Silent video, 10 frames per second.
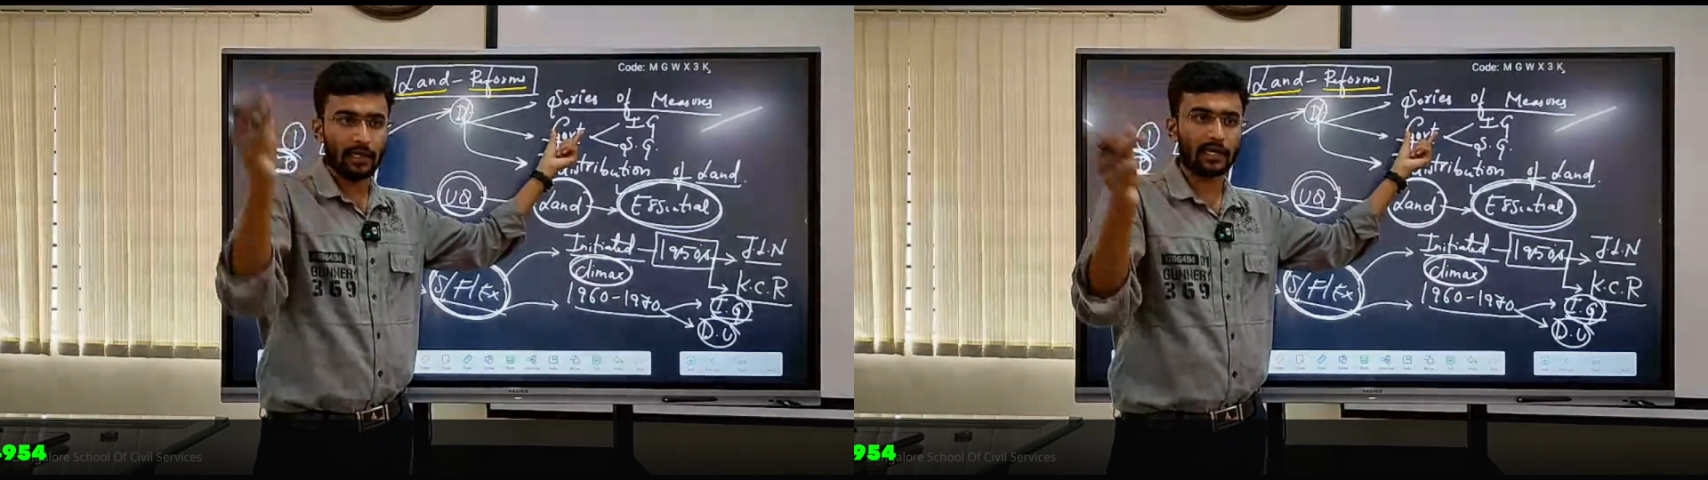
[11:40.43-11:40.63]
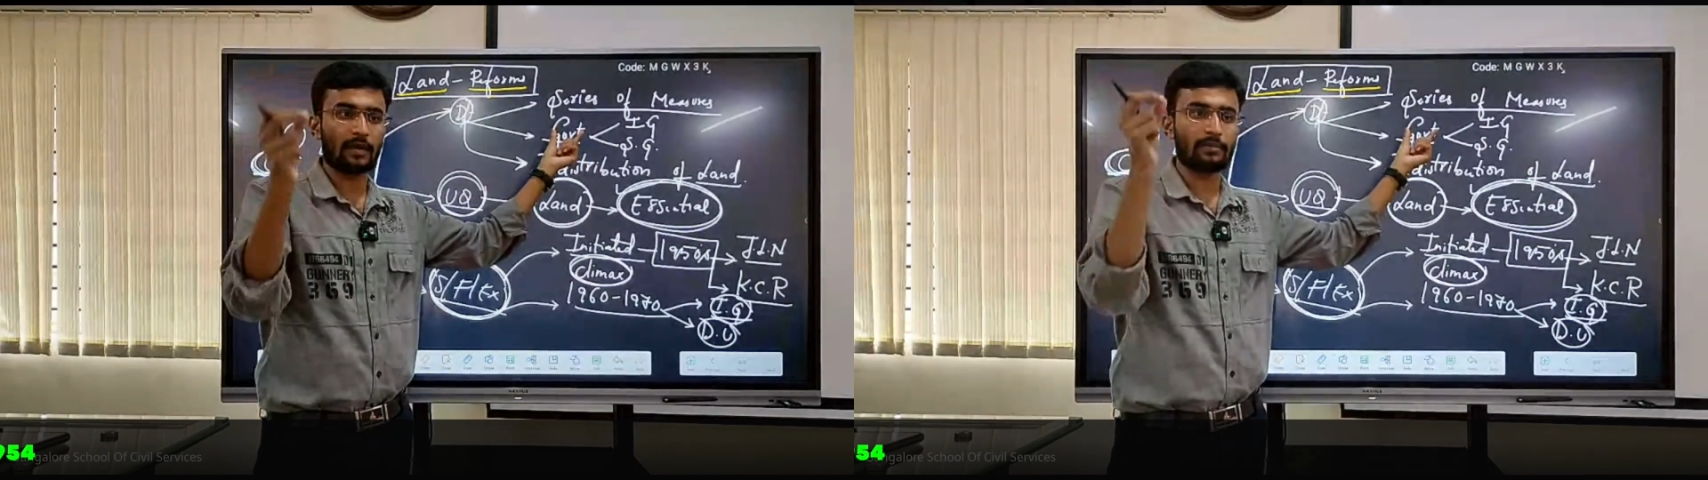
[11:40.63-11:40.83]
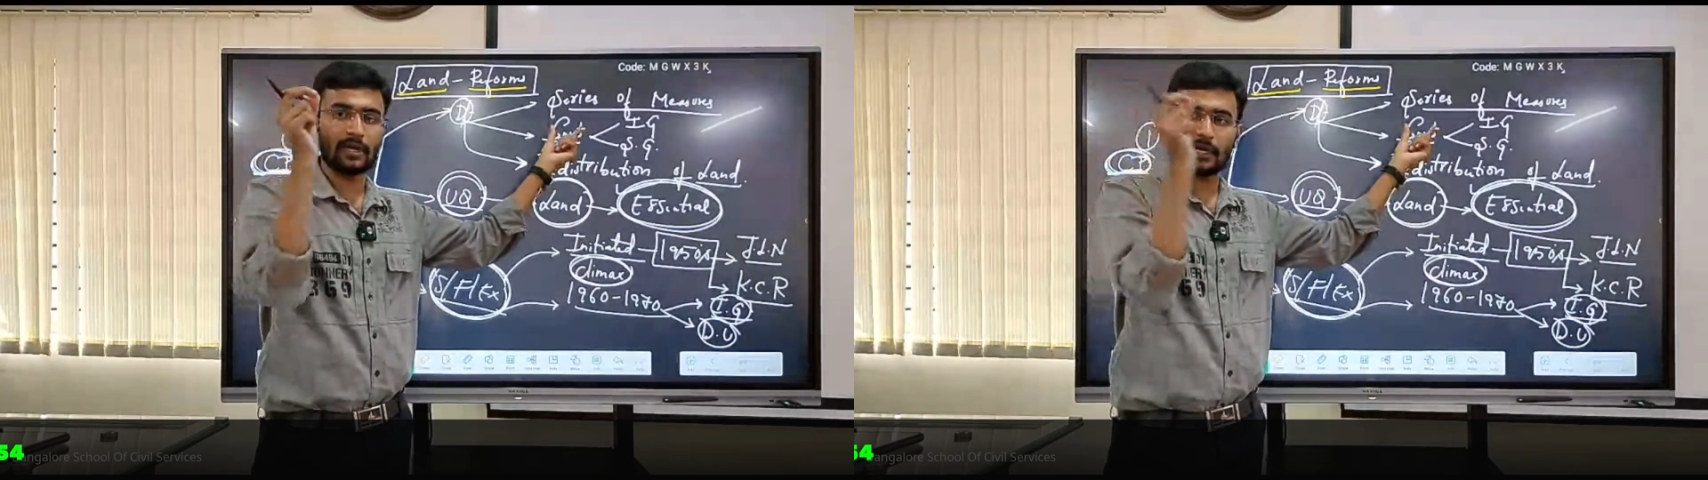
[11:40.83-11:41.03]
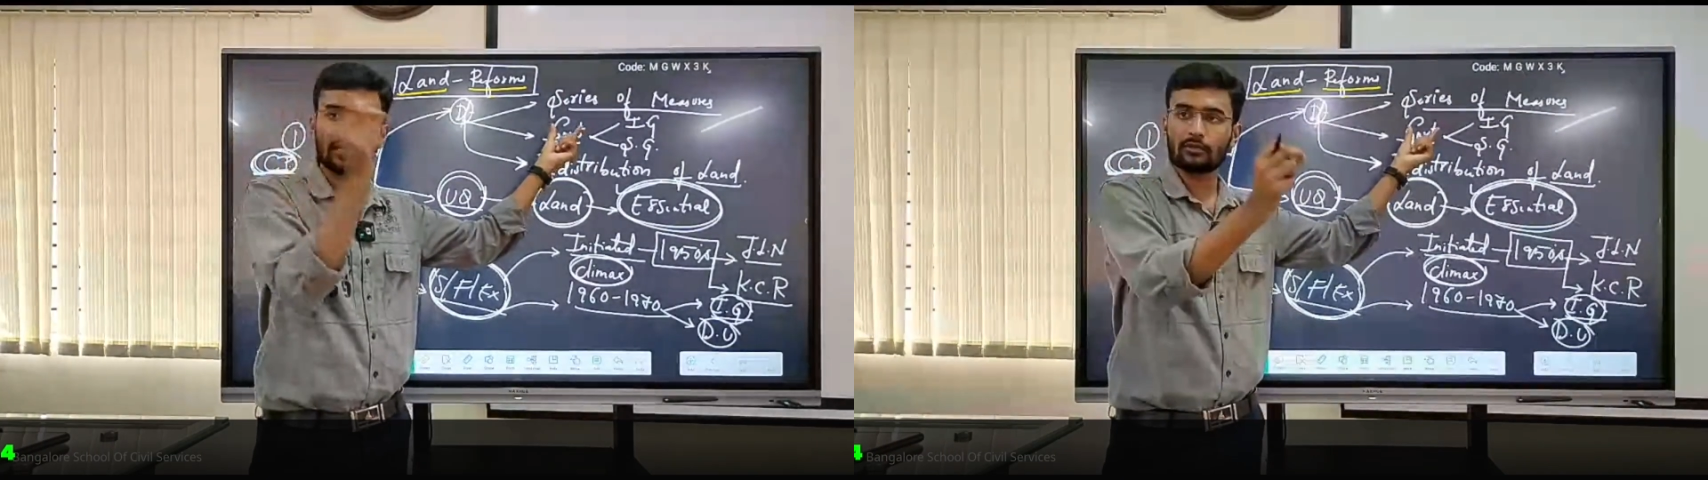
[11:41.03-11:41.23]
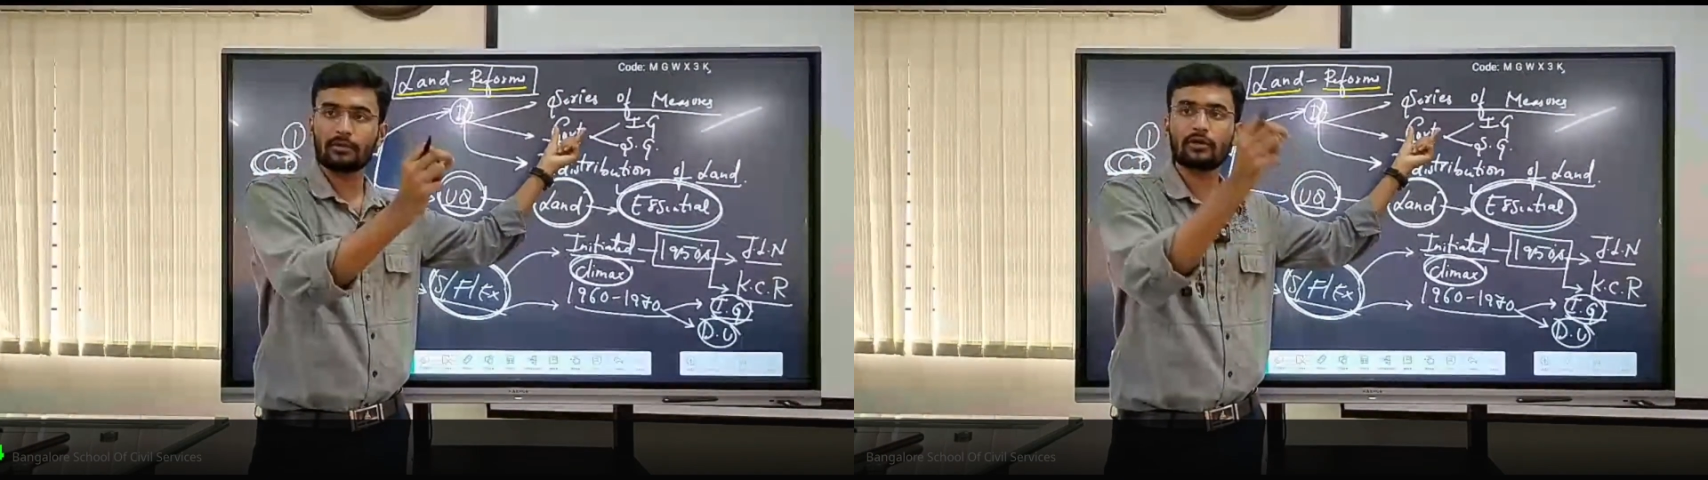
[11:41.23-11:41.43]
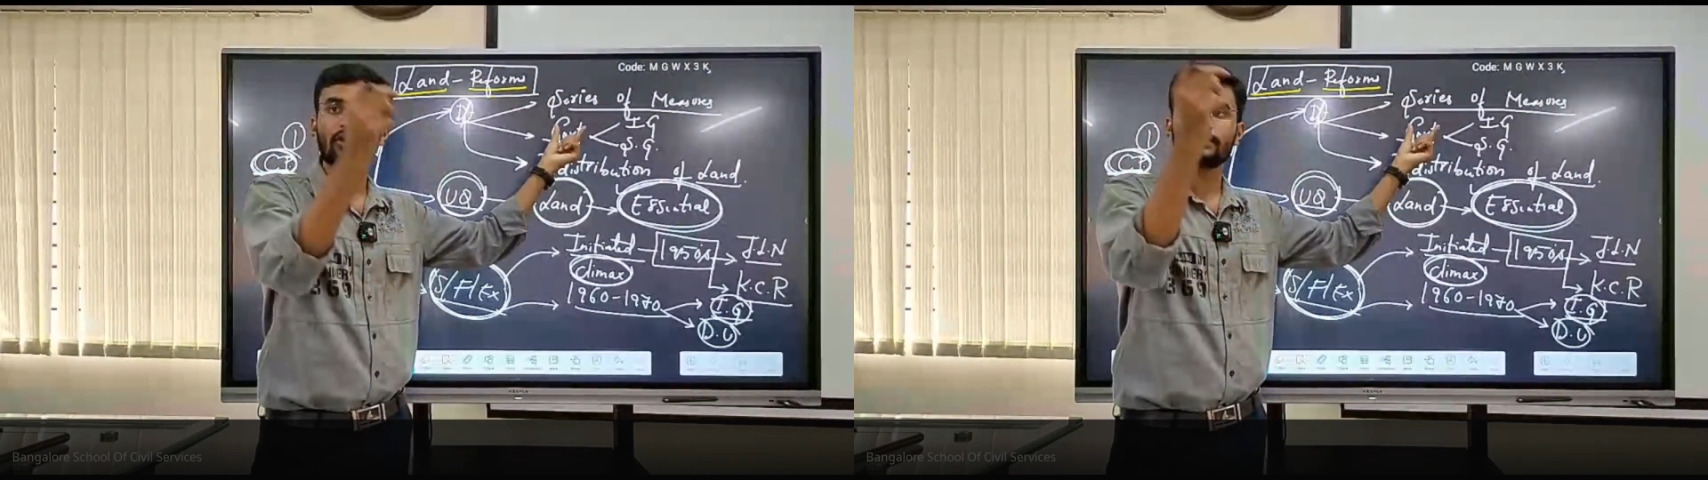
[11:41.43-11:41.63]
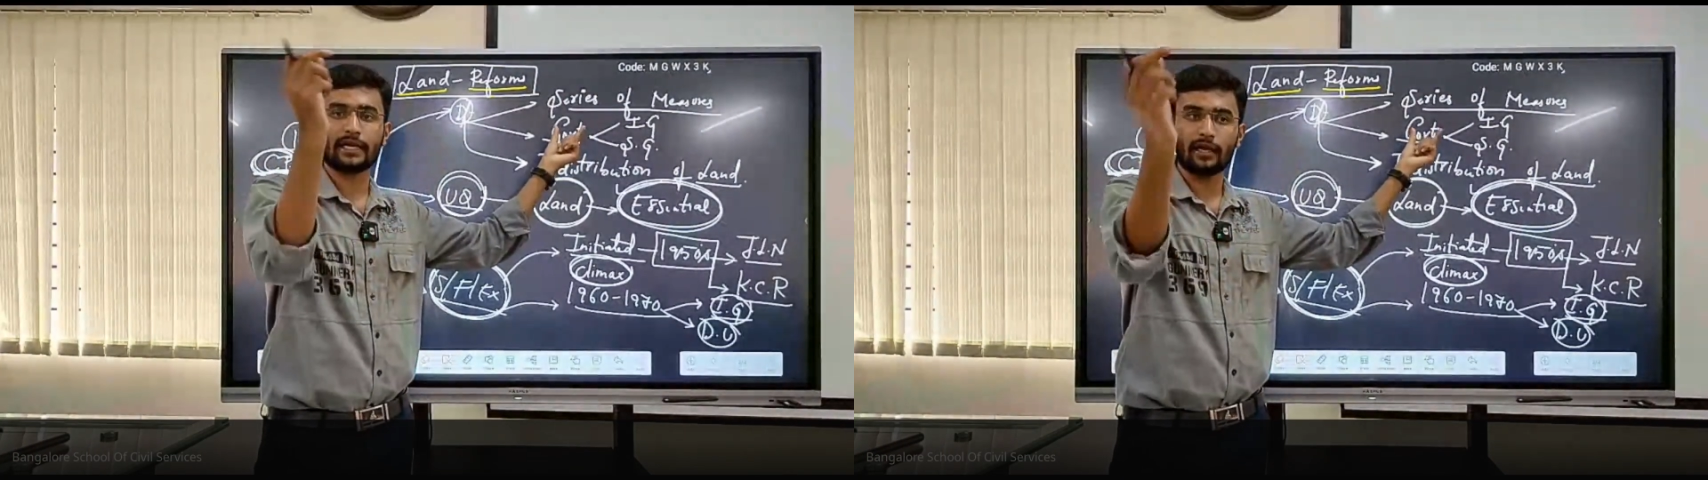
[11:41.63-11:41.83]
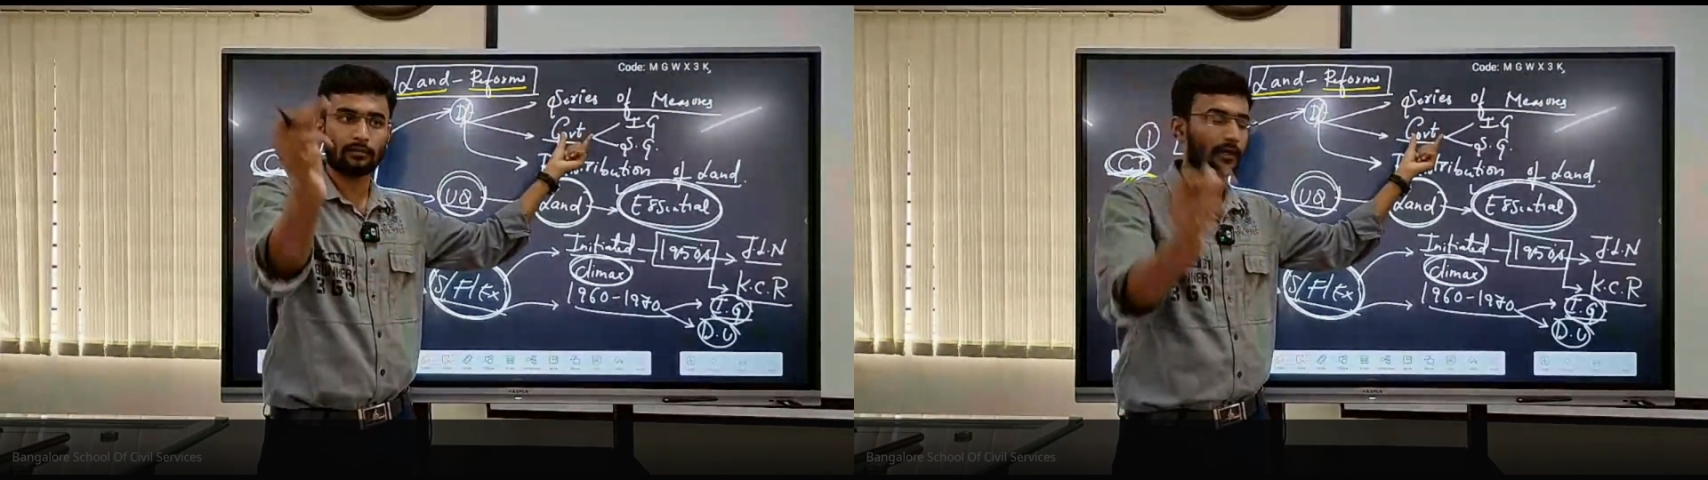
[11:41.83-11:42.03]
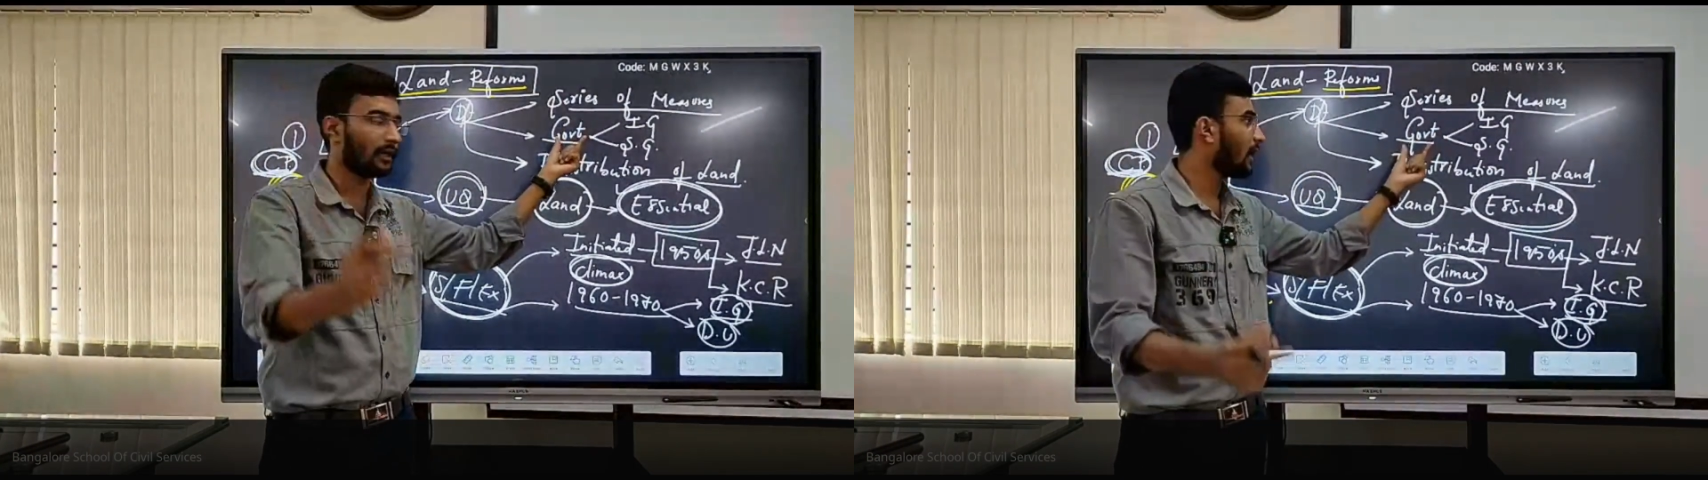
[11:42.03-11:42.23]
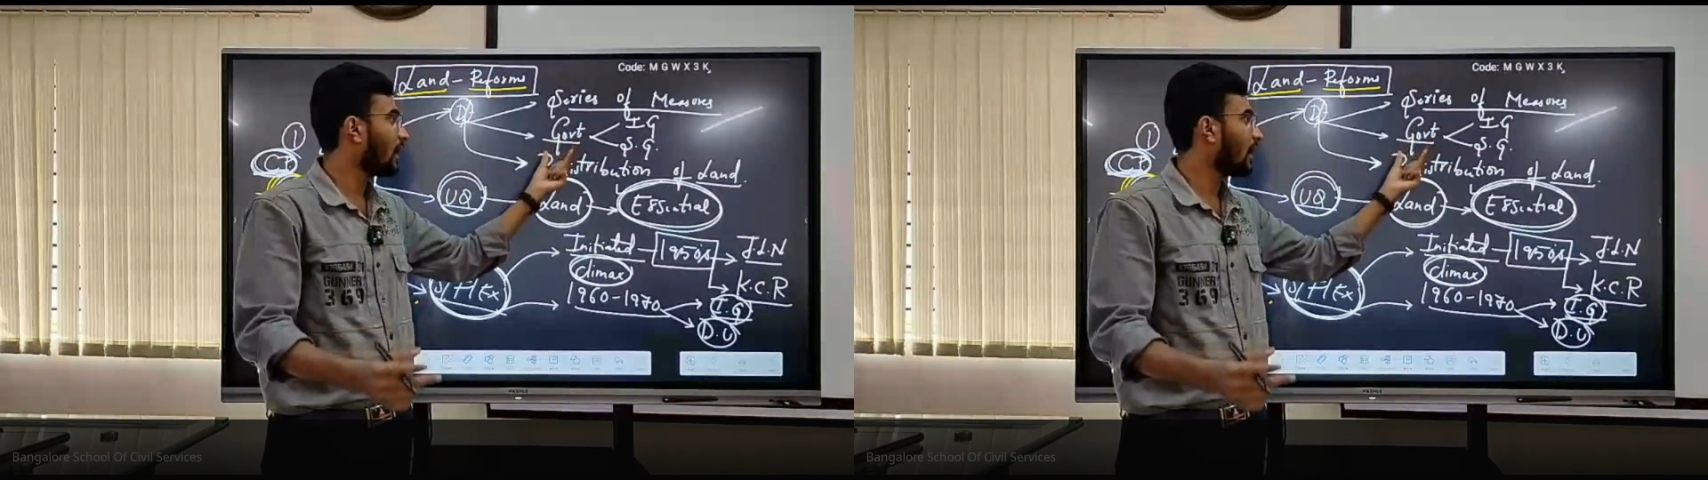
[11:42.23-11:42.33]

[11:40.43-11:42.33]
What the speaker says: It can be Indian government or state government